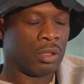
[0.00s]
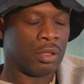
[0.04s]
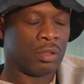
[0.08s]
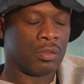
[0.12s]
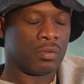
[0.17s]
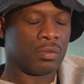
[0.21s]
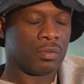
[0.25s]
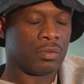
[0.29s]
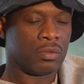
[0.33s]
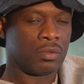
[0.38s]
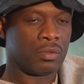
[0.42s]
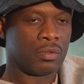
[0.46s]

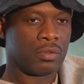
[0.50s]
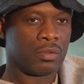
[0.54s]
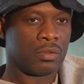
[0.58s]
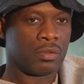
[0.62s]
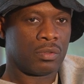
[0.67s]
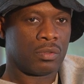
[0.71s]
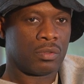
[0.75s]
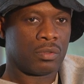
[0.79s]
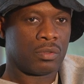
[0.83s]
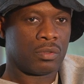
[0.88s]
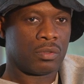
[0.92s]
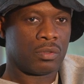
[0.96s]
No.
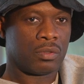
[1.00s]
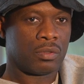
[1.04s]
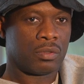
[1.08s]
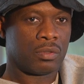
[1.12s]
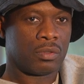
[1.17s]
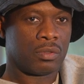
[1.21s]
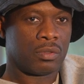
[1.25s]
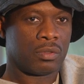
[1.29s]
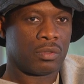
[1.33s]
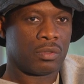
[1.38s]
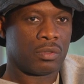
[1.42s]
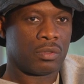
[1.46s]

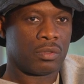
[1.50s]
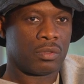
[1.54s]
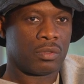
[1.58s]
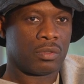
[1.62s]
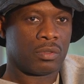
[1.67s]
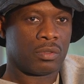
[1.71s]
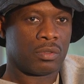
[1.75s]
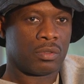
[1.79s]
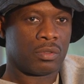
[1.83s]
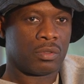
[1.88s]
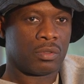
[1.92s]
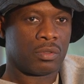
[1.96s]
Well, you guys,
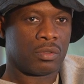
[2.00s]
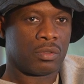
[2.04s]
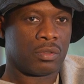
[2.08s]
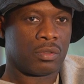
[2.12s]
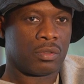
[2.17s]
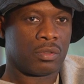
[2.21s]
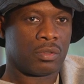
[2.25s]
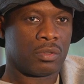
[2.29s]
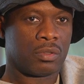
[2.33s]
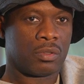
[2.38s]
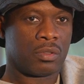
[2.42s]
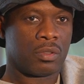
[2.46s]
you guys had a
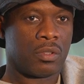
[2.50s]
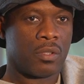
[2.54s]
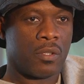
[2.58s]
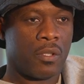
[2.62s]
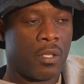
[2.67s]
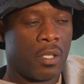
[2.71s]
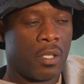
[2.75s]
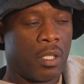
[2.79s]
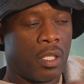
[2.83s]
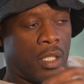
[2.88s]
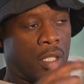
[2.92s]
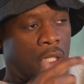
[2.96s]
great run
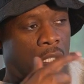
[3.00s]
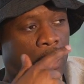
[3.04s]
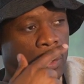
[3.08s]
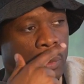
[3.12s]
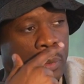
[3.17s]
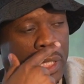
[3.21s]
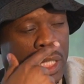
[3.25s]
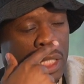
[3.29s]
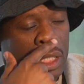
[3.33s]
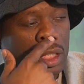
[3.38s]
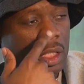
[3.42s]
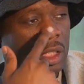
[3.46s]

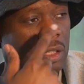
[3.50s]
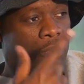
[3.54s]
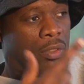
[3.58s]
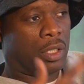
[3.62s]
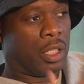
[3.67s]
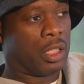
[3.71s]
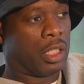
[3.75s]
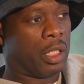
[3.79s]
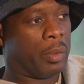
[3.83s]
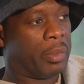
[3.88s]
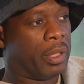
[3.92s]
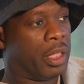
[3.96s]
we had a good
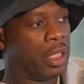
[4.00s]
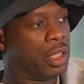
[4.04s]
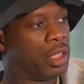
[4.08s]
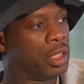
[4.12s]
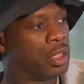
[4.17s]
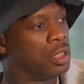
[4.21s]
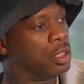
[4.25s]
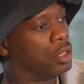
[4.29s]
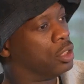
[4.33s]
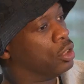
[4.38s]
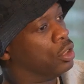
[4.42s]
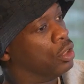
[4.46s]
run. I mean,
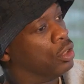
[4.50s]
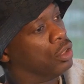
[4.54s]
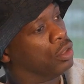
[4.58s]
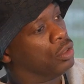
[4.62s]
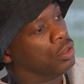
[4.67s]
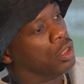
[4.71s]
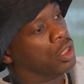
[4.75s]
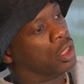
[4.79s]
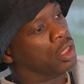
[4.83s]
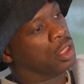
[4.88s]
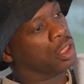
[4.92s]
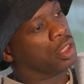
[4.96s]
listen, you
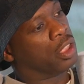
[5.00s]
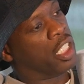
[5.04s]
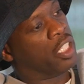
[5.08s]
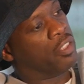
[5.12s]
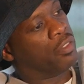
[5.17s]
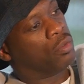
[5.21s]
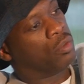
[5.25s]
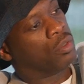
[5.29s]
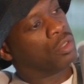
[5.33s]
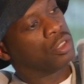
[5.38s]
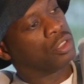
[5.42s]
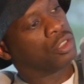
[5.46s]
know, listen,
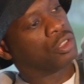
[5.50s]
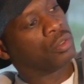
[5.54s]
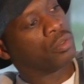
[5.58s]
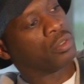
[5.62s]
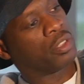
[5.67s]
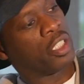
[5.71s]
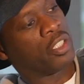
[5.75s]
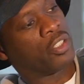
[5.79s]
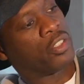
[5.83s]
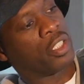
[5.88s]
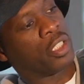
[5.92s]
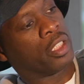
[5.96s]
everyone's
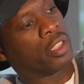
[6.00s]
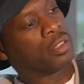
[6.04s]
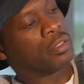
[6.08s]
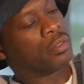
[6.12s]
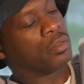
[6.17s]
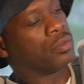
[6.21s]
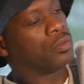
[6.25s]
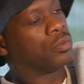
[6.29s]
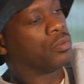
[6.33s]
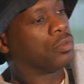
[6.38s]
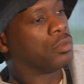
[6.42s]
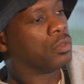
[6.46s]
doing their thing.
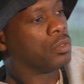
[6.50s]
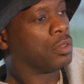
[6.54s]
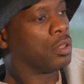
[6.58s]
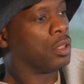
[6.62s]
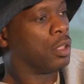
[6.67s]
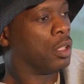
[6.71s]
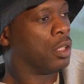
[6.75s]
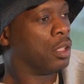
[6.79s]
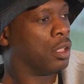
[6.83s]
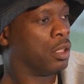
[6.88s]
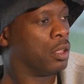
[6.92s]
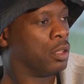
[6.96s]

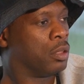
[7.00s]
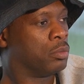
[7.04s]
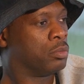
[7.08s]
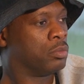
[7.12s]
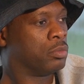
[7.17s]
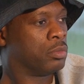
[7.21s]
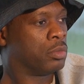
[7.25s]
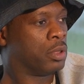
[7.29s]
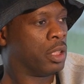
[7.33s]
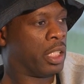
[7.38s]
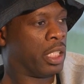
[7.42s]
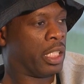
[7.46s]

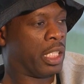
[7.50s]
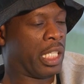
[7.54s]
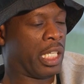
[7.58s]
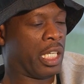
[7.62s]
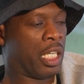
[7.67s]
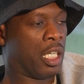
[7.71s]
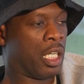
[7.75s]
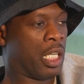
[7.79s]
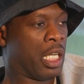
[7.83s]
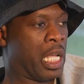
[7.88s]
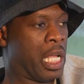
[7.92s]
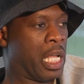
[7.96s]
Um, I,
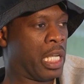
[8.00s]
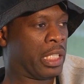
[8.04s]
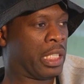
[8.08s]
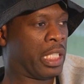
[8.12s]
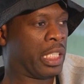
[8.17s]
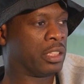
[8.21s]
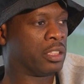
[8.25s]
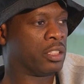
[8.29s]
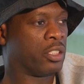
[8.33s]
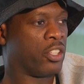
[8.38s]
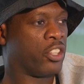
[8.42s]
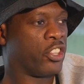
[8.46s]
I, I,
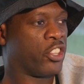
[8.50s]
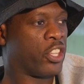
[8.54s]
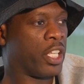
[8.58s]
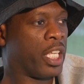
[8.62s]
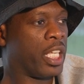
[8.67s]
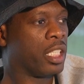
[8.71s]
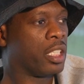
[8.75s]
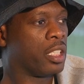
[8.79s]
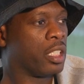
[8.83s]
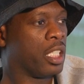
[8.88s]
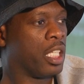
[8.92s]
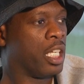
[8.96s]
like to
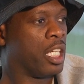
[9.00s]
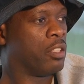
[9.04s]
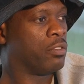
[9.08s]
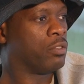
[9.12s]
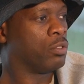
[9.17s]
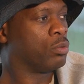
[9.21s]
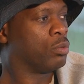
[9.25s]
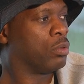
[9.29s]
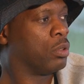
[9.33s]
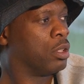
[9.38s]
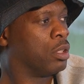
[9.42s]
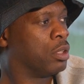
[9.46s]
think
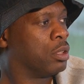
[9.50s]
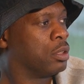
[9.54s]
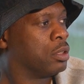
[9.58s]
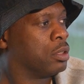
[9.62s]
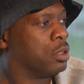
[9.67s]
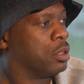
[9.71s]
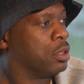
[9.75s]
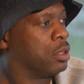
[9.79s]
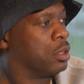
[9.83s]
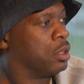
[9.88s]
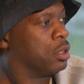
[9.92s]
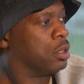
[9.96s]

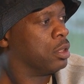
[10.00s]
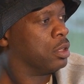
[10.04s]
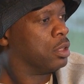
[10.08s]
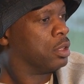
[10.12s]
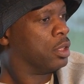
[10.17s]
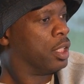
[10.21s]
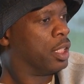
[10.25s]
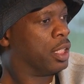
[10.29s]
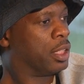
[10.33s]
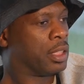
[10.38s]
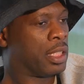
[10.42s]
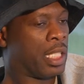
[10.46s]
everyone
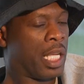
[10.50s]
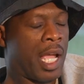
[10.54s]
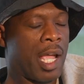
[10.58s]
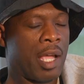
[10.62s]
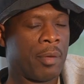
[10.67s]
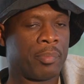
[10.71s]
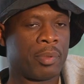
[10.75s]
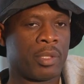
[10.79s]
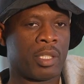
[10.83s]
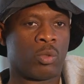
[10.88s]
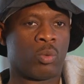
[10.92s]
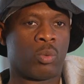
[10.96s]
is
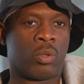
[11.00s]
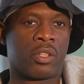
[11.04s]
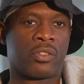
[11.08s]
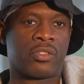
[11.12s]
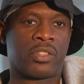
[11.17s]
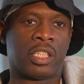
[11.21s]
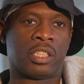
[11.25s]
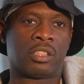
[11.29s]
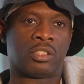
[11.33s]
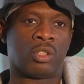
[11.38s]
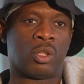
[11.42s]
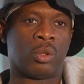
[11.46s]
happy at
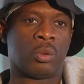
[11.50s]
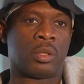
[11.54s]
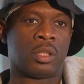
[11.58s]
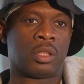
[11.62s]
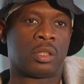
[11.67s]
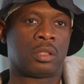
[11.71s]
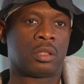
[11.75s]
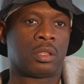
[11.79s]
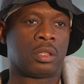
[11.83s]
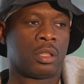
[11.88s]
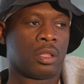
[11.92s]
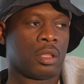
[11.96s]
what they're
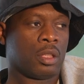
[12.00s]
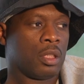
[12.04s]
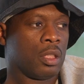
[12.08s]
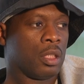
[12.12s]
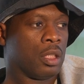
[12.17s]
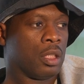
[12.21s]
doing.